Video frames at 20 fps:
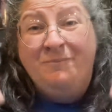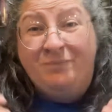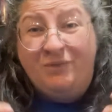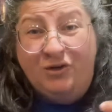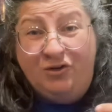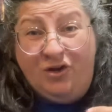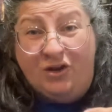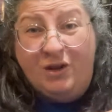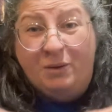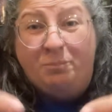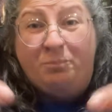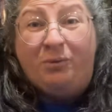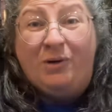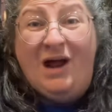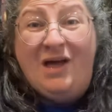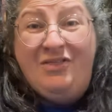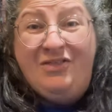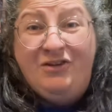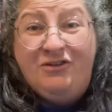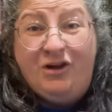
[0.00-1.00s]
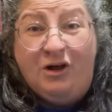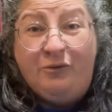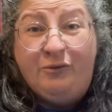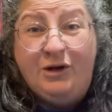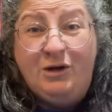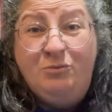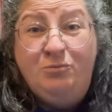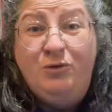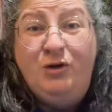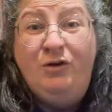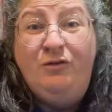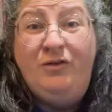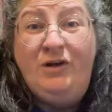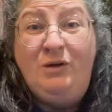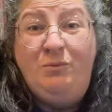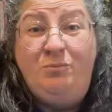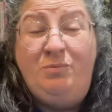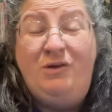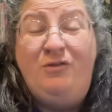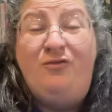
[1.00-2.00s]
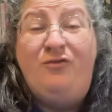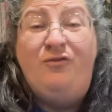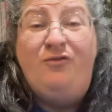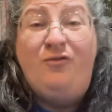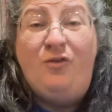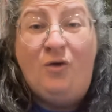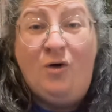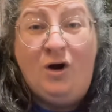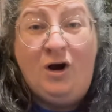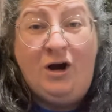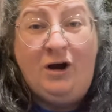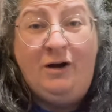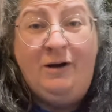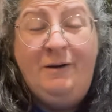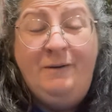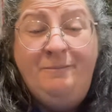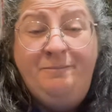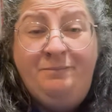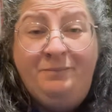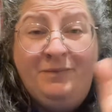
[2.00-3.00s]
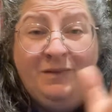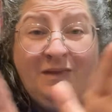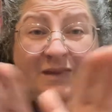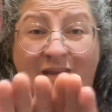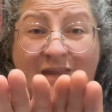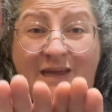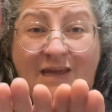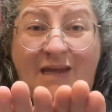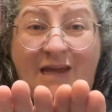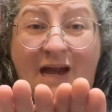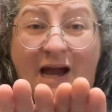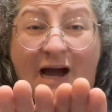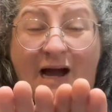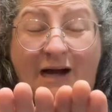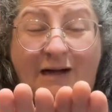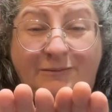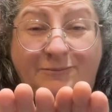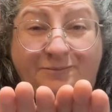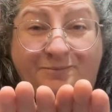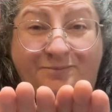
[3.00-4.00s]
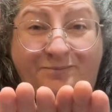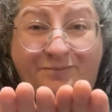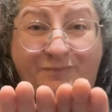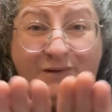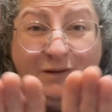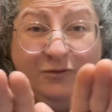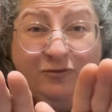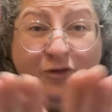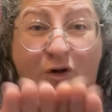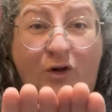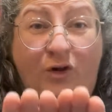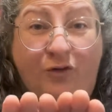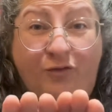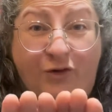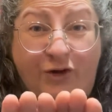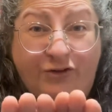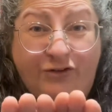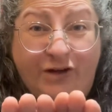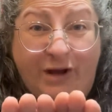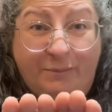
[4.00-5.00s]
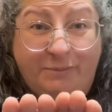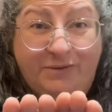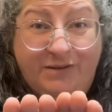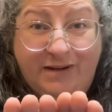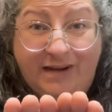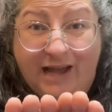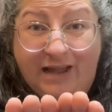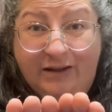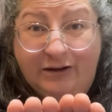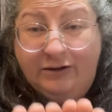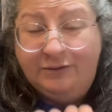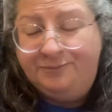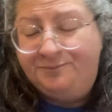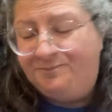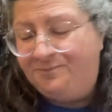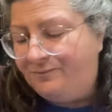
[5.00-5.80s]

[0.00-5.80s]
so the breath is already moving before the vocal folds come together.